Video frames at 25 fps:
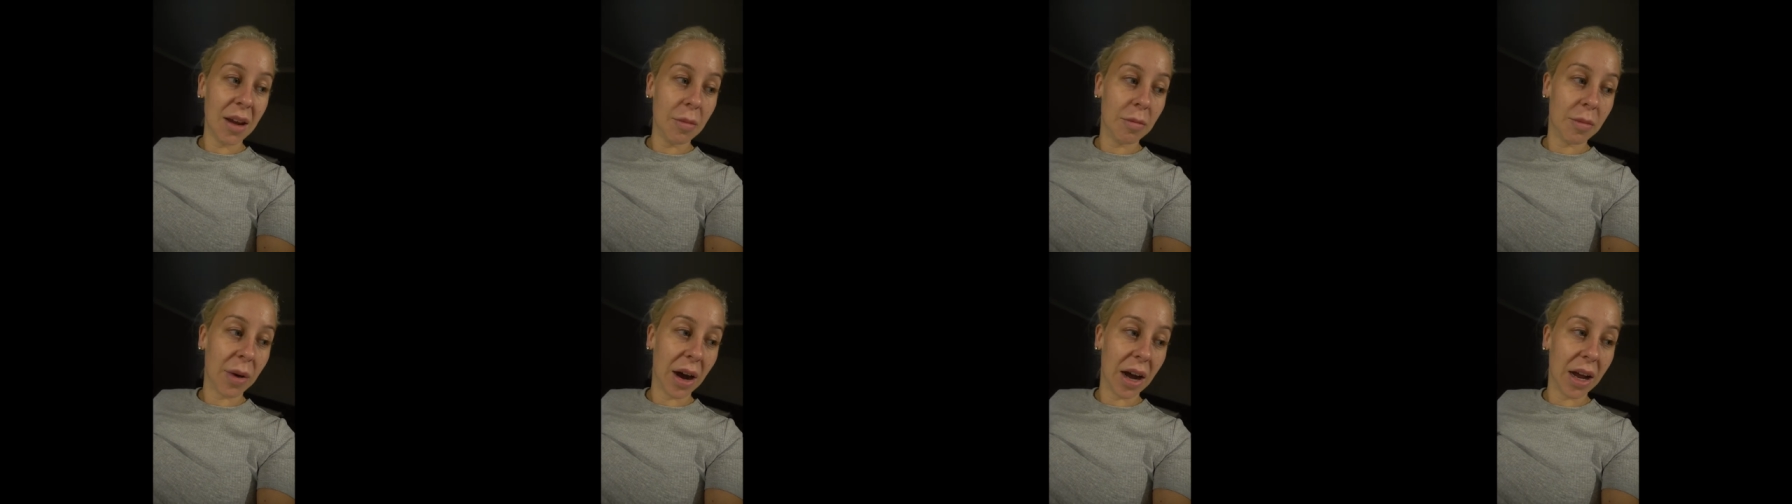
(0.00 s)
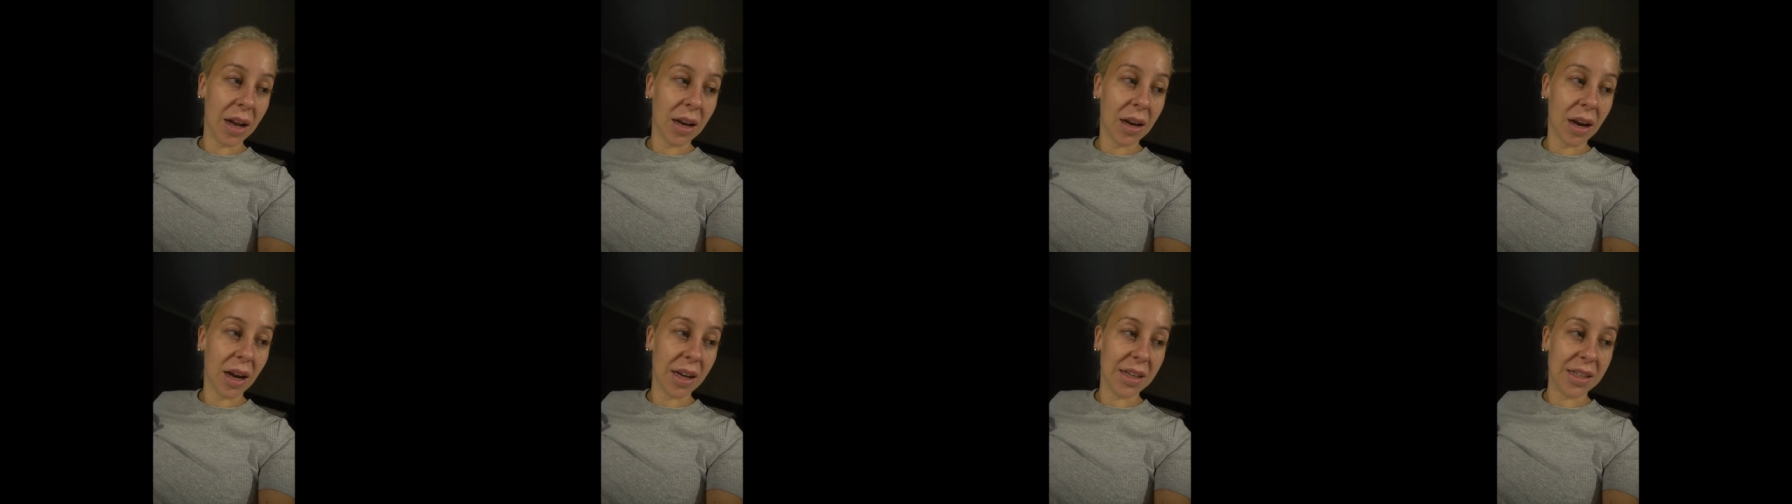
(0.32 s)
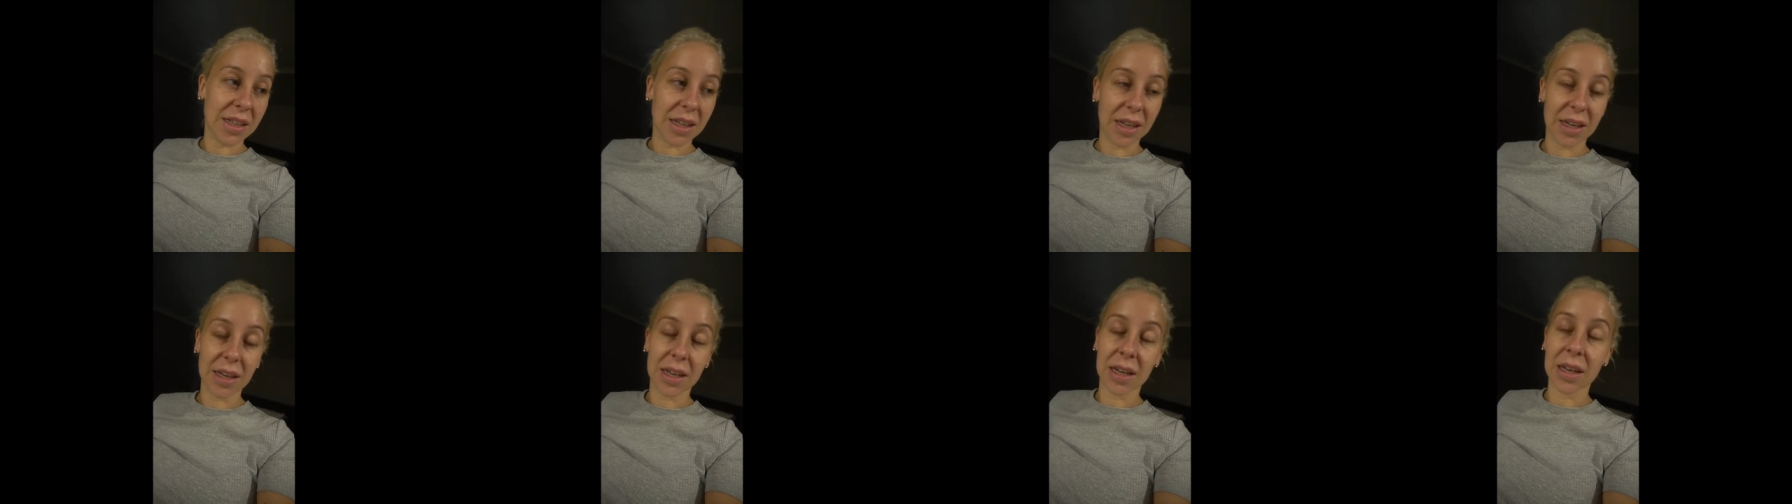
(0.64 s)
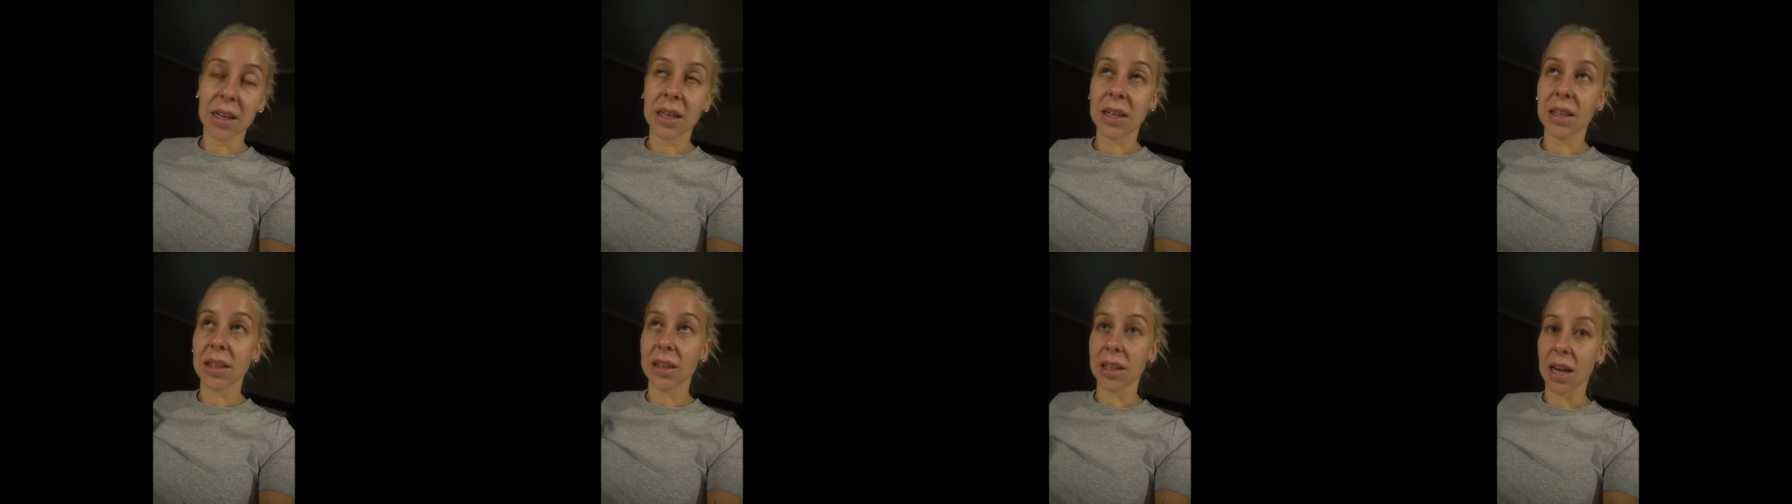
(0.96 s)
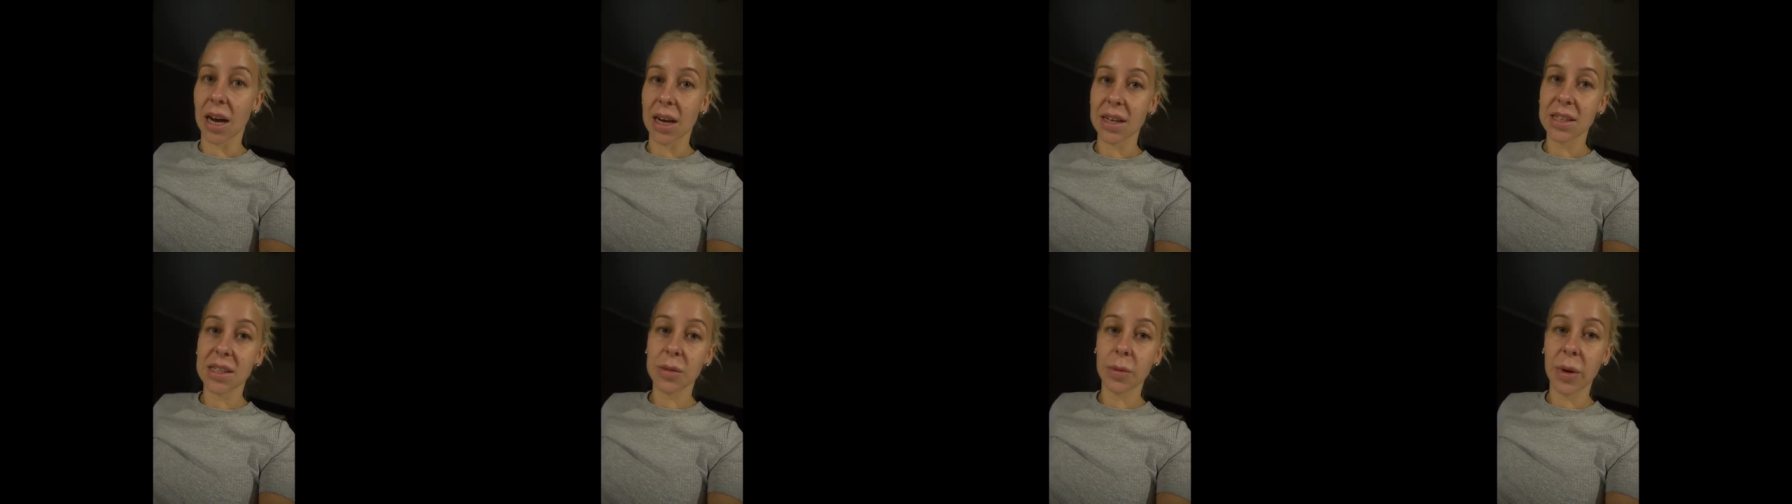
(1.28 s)
but I did
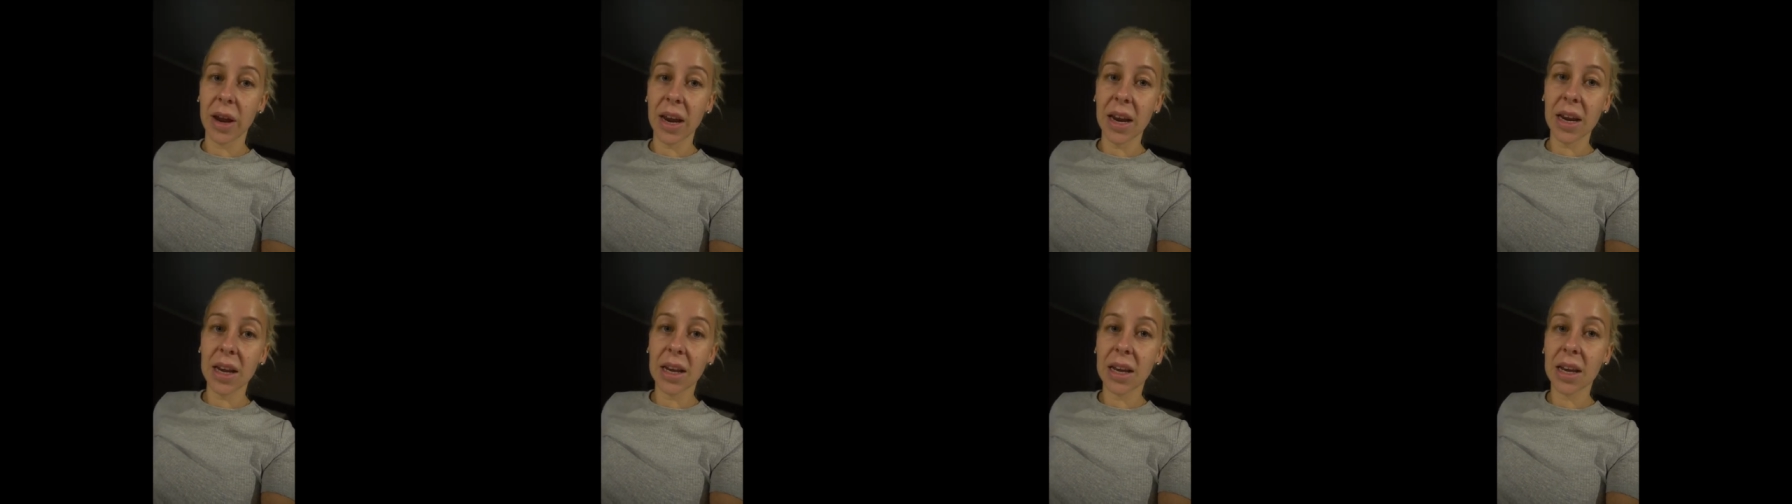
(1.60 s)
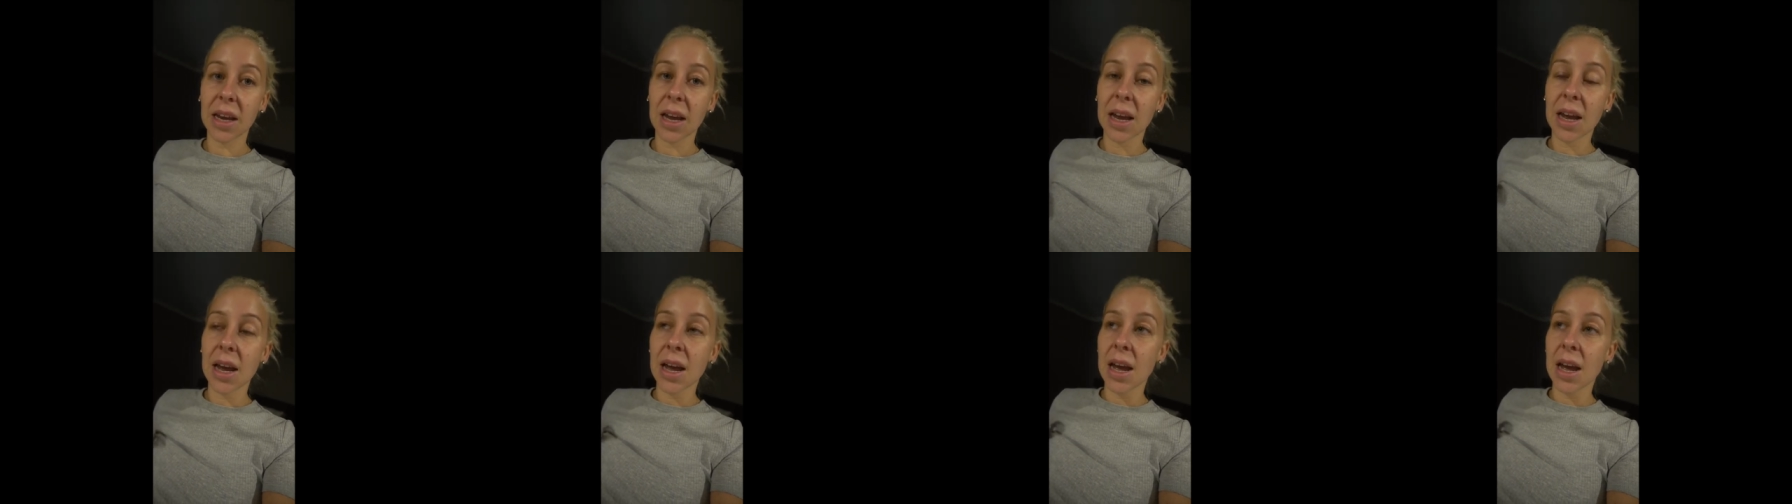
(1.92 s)
last week.